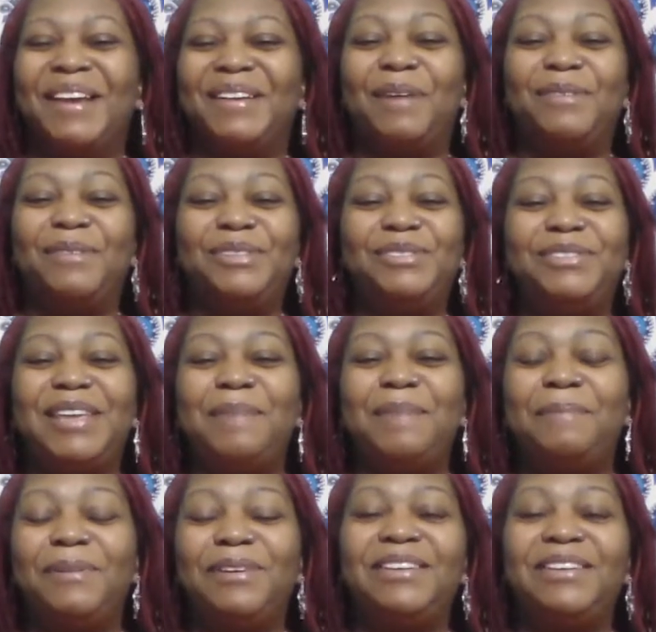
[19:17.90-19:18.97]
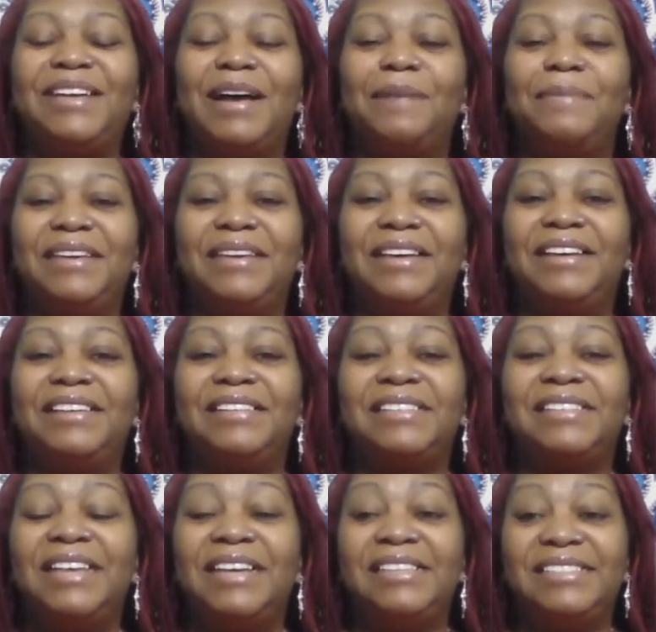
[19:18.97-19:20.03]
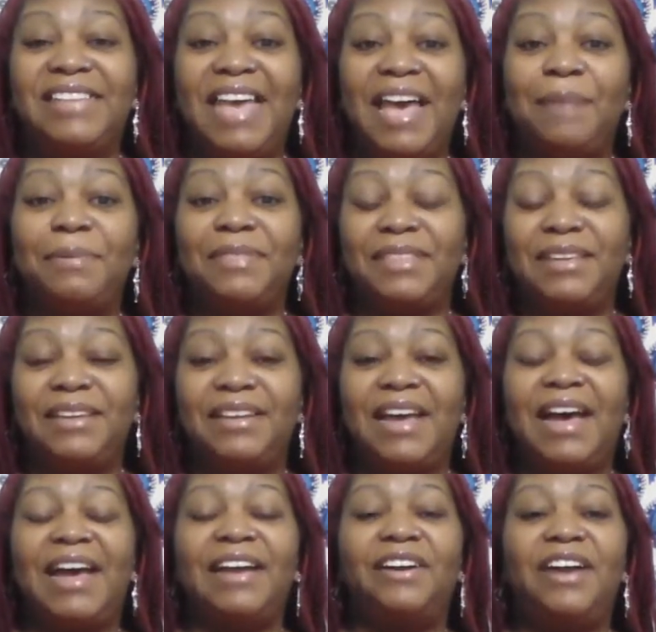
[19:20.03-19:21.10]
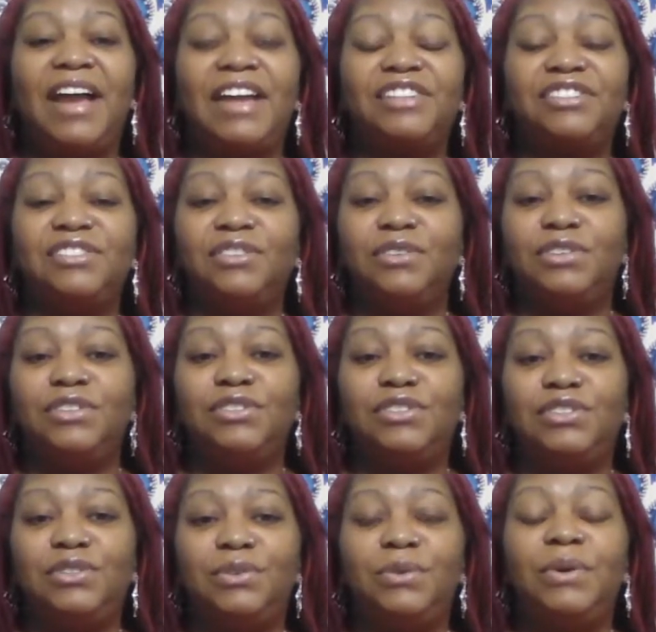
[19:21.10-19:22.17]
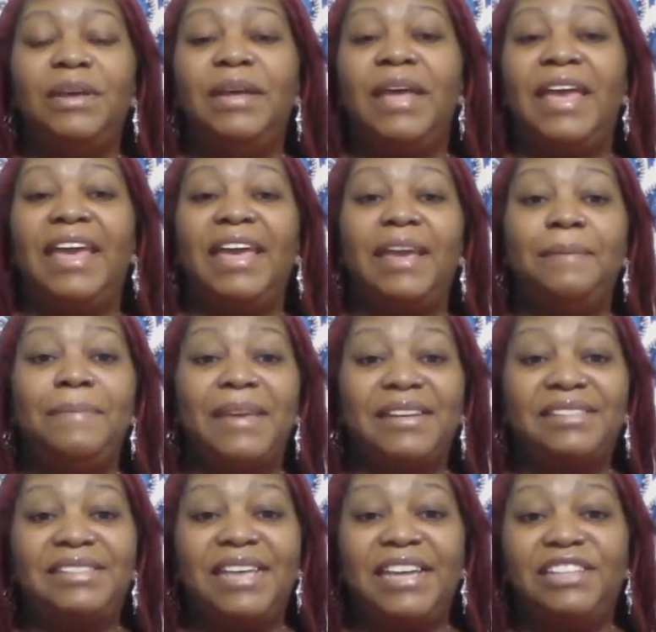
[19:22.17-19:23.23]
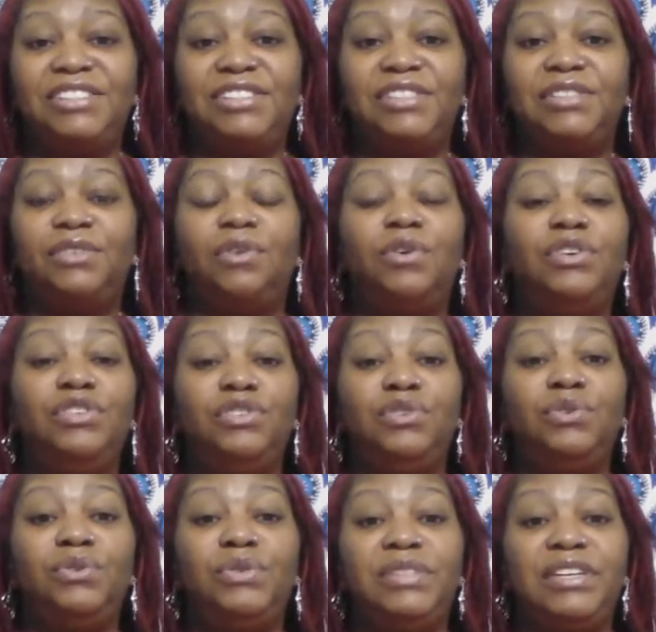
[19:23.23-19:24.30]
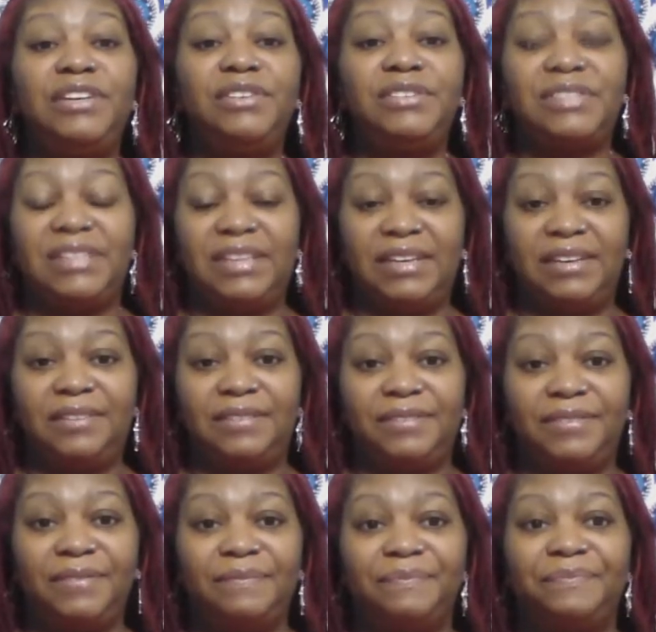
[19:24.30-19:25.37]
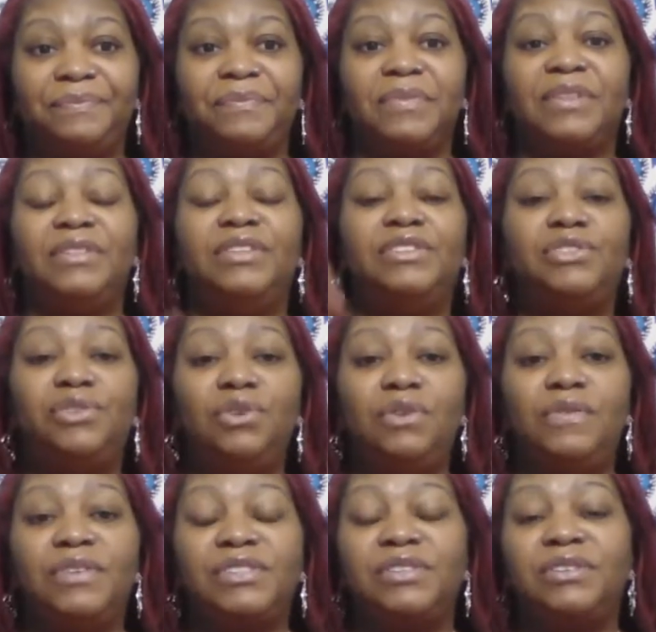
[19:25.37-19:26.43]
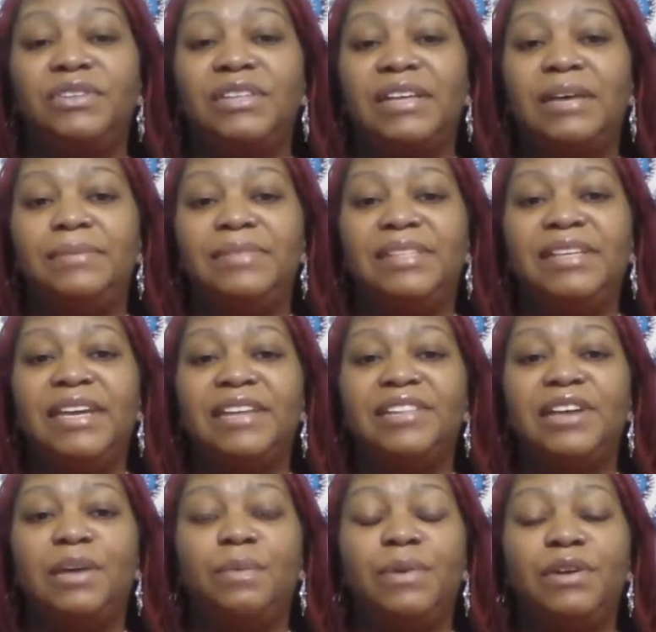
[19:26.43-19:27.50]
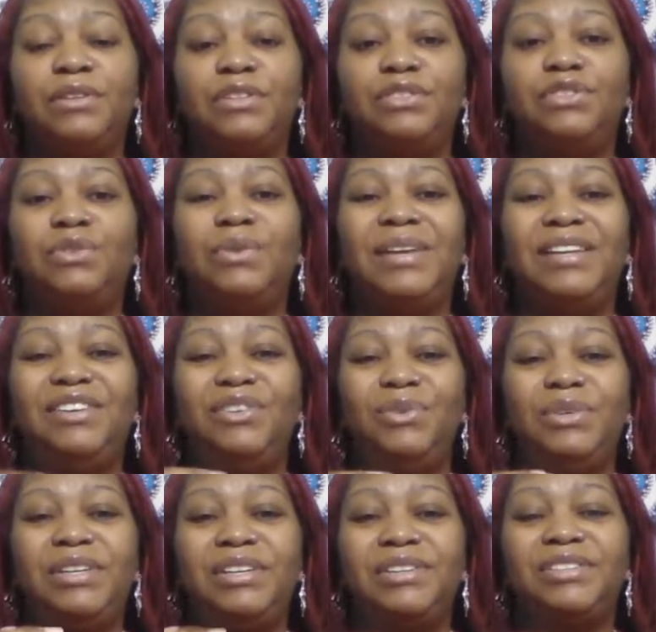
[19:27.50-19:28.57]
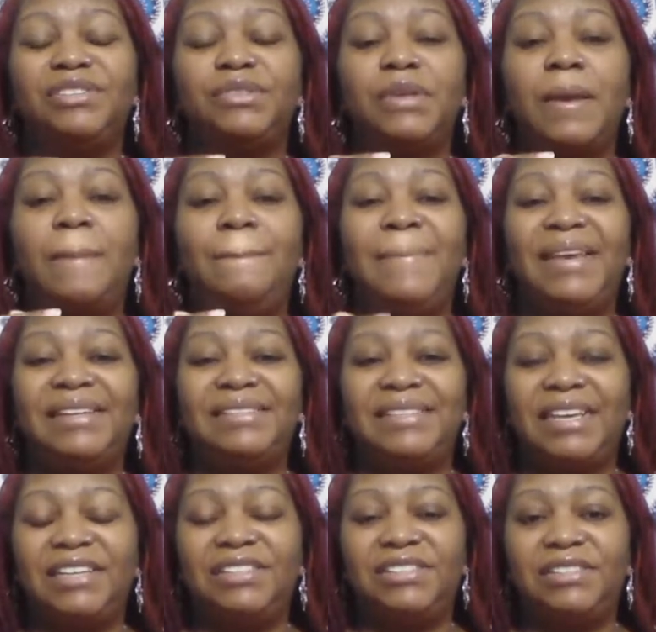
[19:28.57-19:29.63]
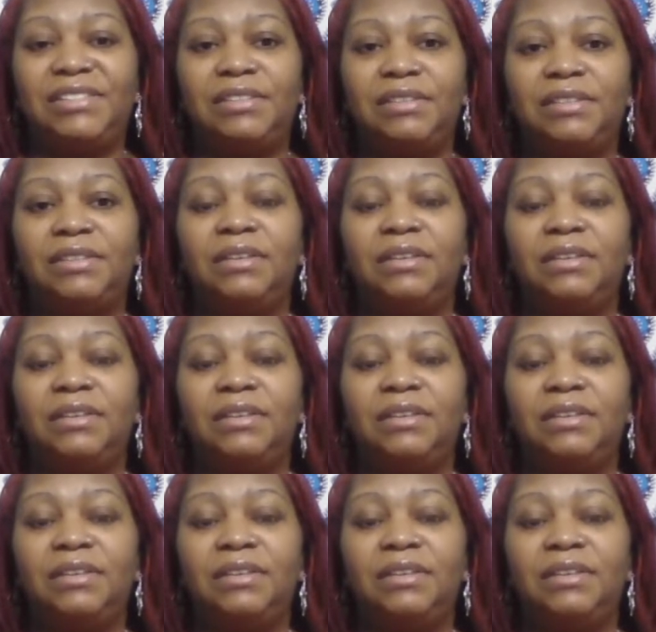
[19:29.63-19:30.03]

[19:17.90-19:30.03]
I want you to keep a lookout because Tabitha and I are actually going to do a meditation on New Year's Eve. The two of us are going to come together and we're going to do a New Year's meditation.